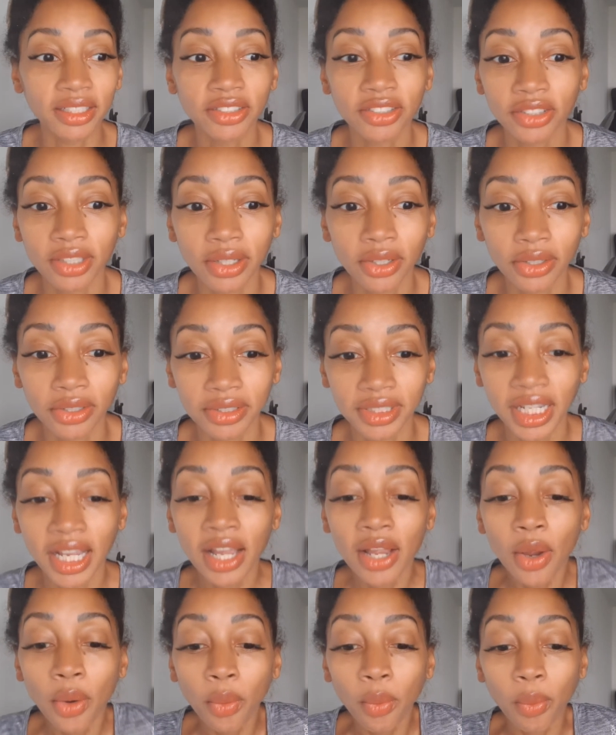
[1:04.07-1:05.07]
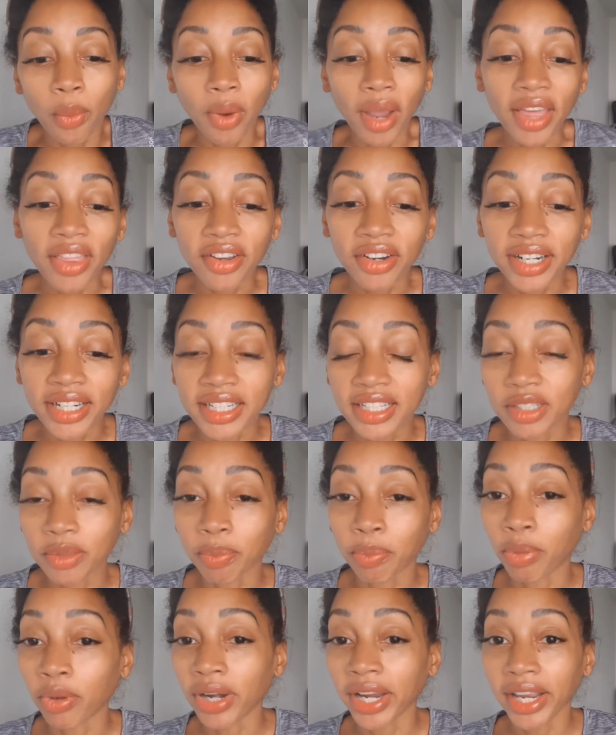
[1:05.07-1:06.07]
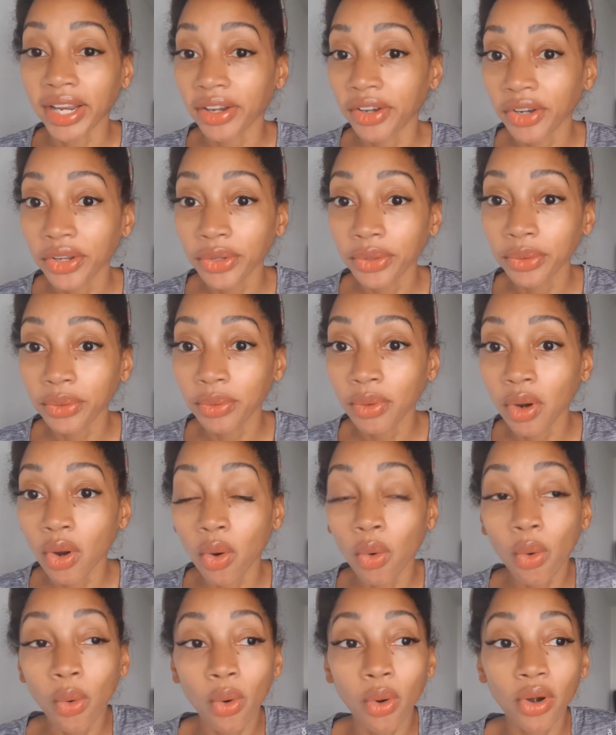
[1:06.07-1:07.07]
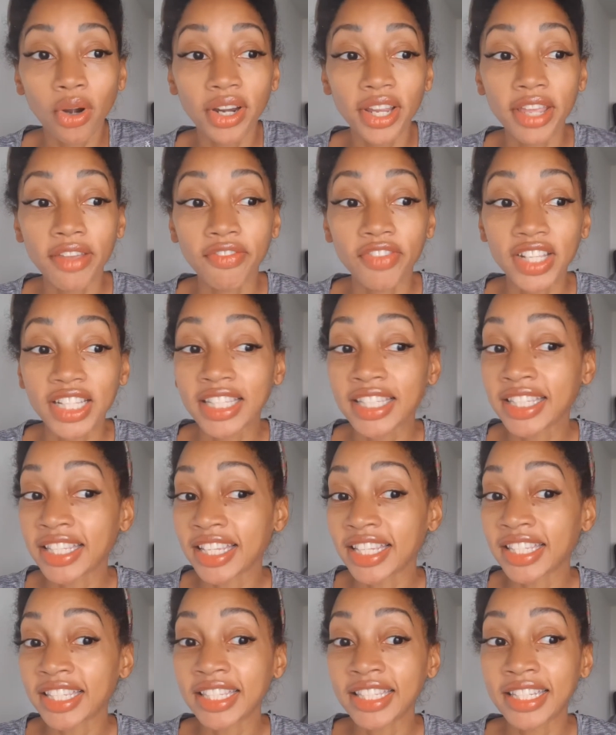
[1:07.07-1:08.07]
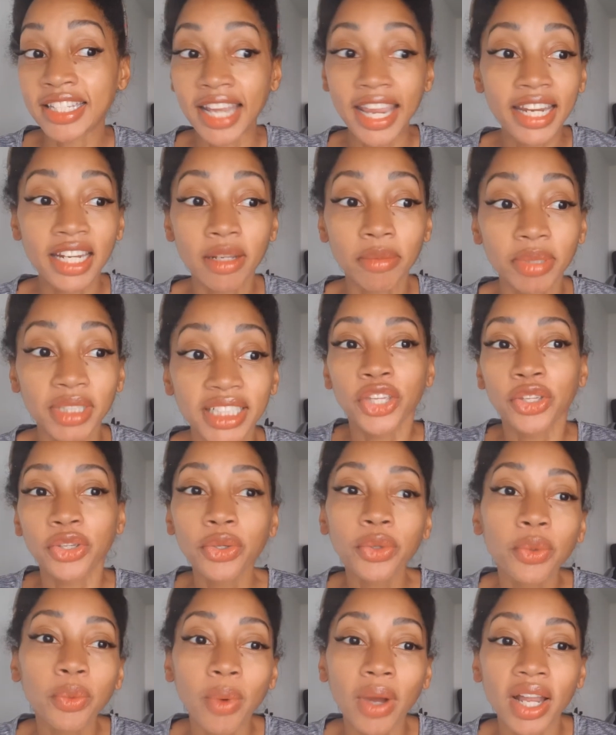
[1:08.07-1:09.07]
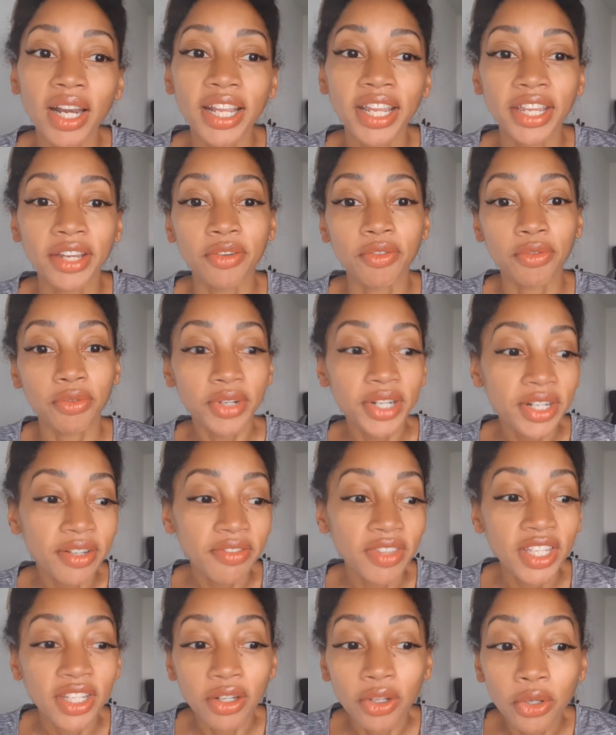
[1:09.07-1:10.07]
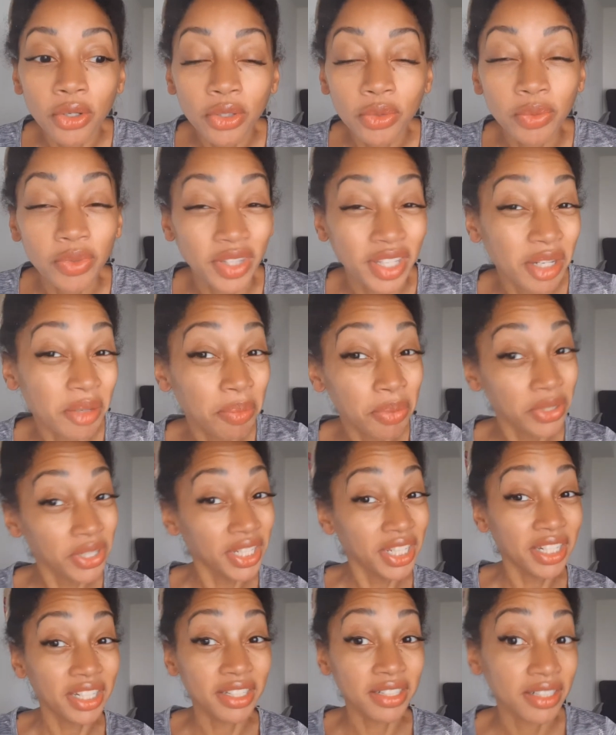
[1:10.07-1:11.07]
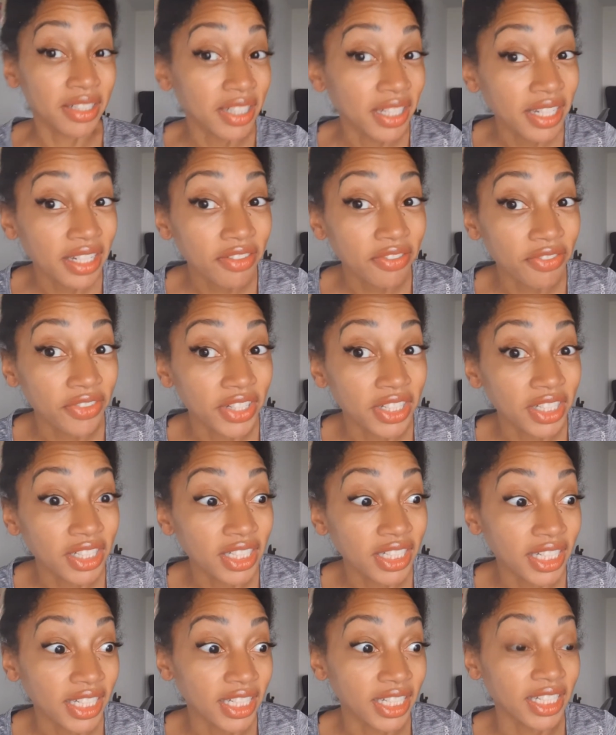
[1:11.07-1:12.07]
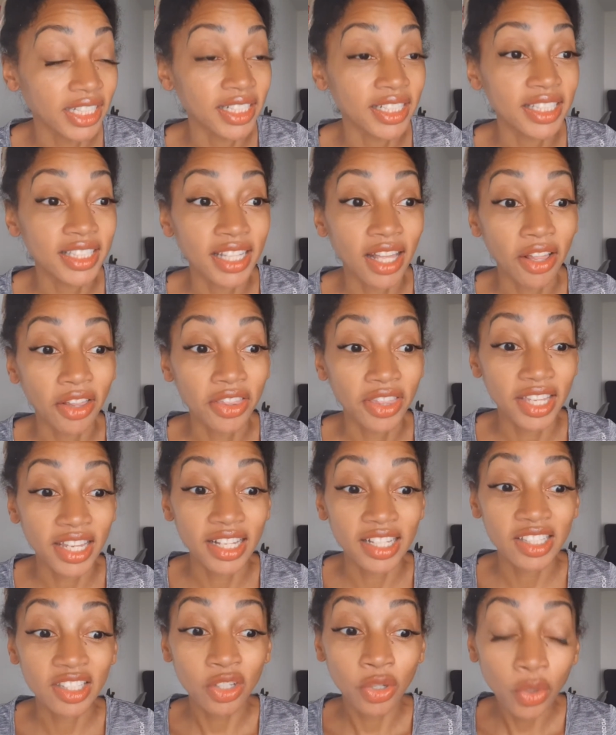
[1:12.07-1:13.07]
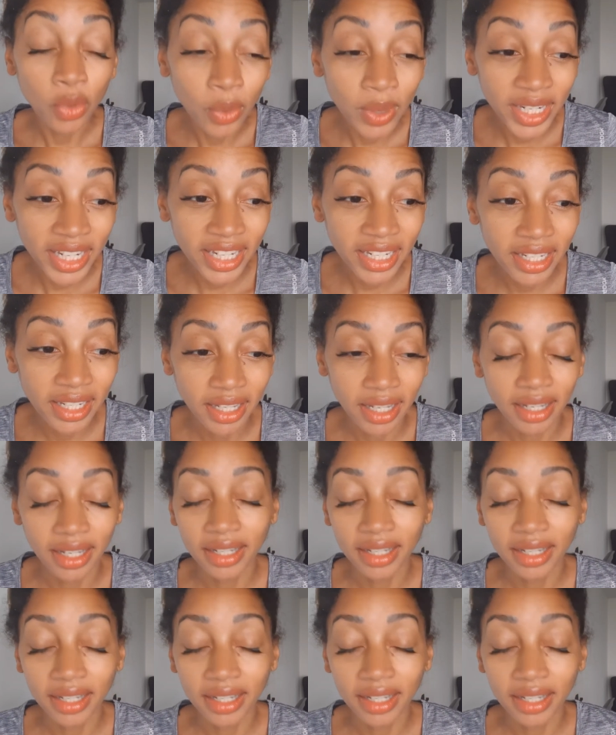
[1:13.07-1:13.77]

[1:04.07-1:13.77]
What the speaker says: sold, whether it is brand new or if it's sustainably. You want to get rid of the old without putting it in a landfill and sell things quick.